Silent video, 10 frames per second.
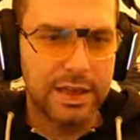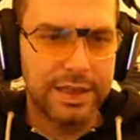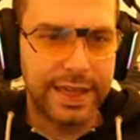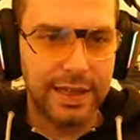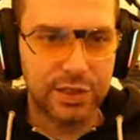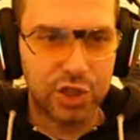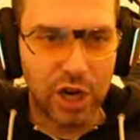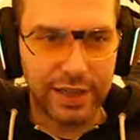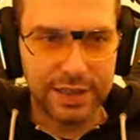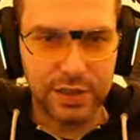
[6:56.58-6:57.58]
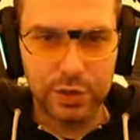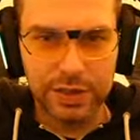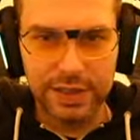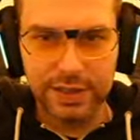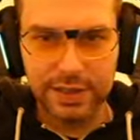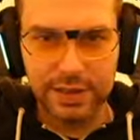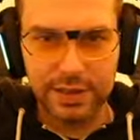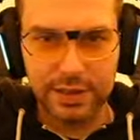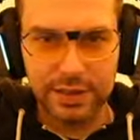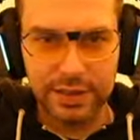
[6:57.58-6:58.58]
He has giant units.
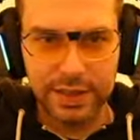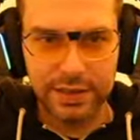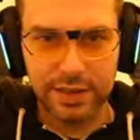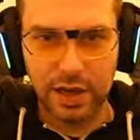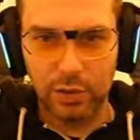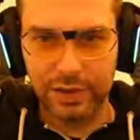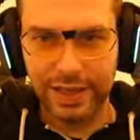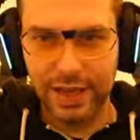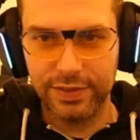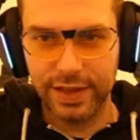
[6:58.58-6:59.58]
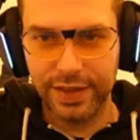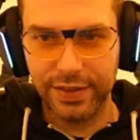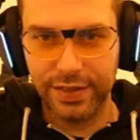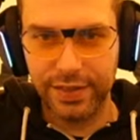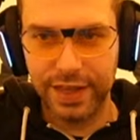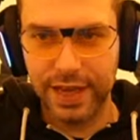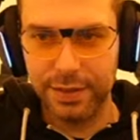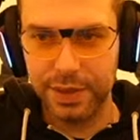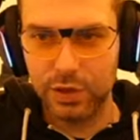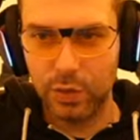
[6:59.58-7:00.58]
He is out-leveling the
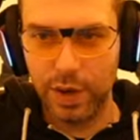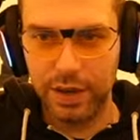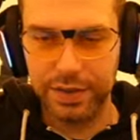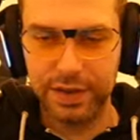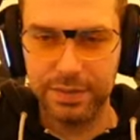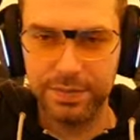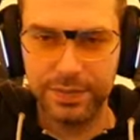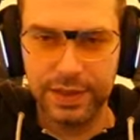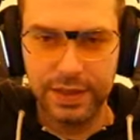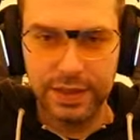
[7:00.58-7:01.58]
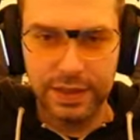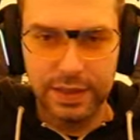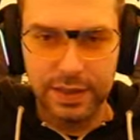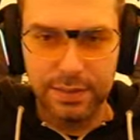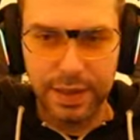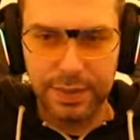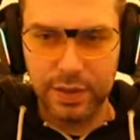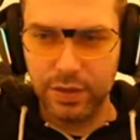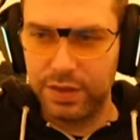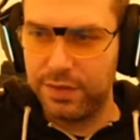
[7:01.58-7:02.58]
enemy commander. Maybe
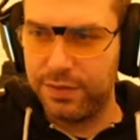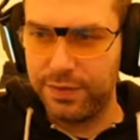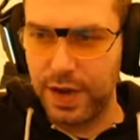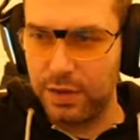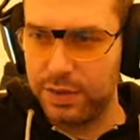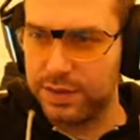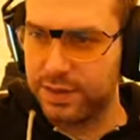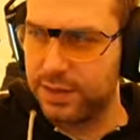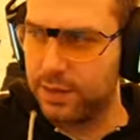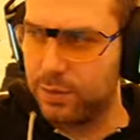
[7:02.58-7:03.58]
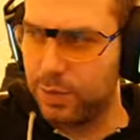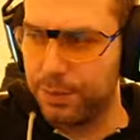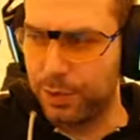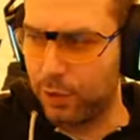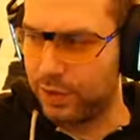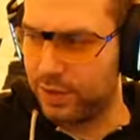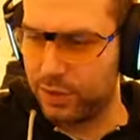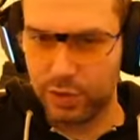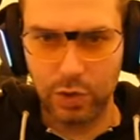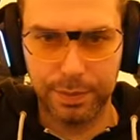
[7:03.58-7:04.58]
not the fairest report
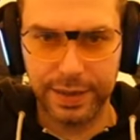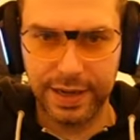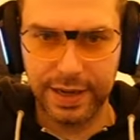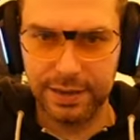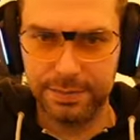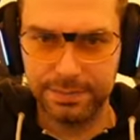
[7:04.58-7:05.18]
compare.